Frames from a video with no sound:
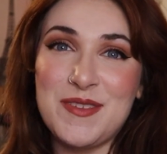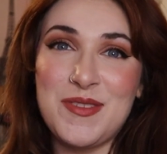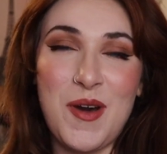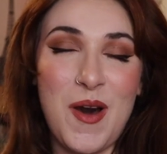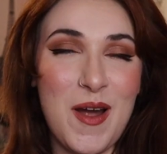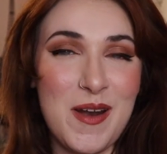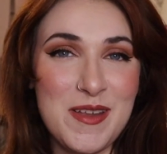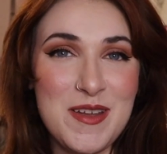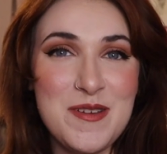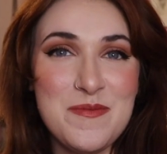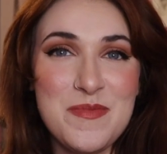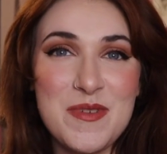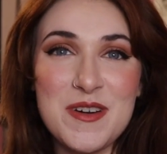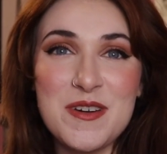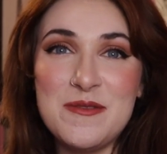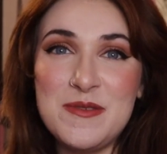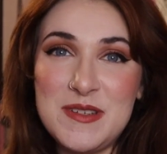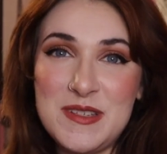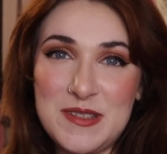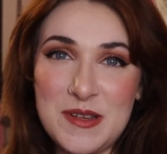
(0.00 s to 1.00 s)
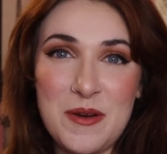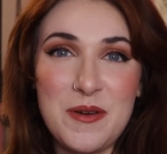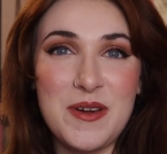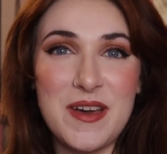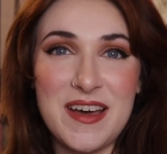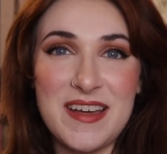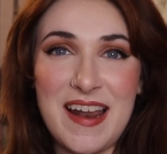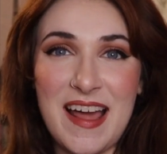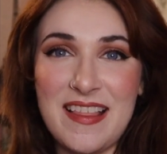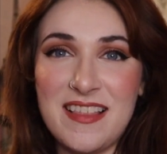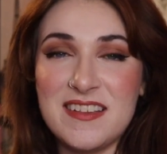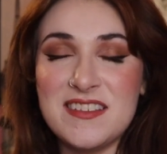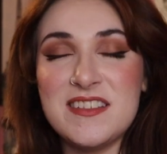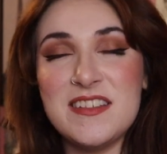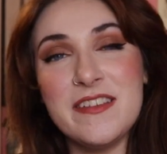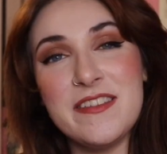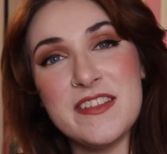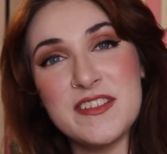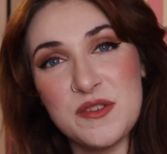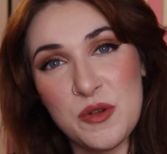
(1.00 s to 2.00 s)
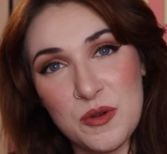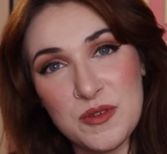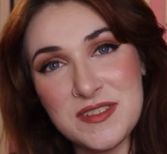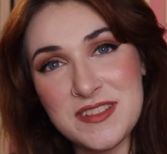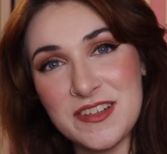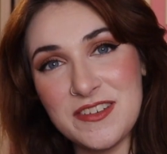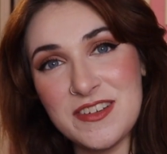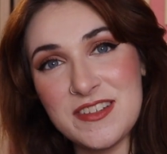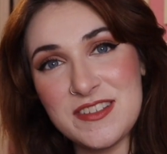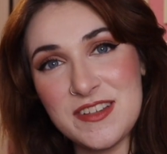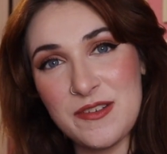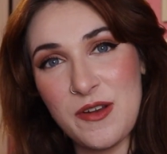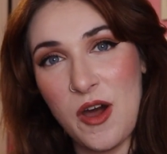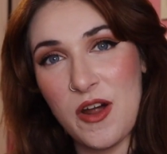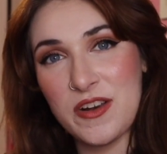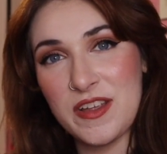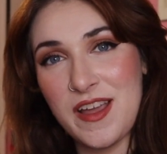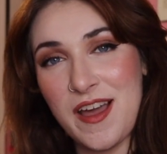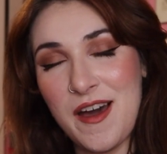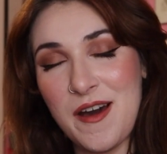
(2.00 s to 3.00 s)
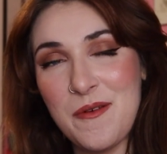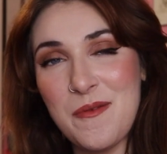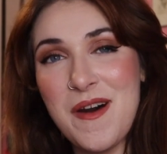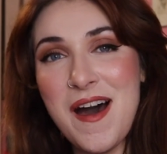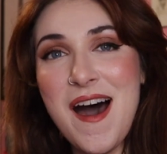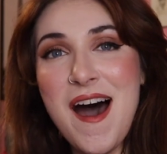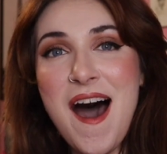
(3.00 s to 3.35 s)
The audiobook was so good. I listened to this whole series on audio.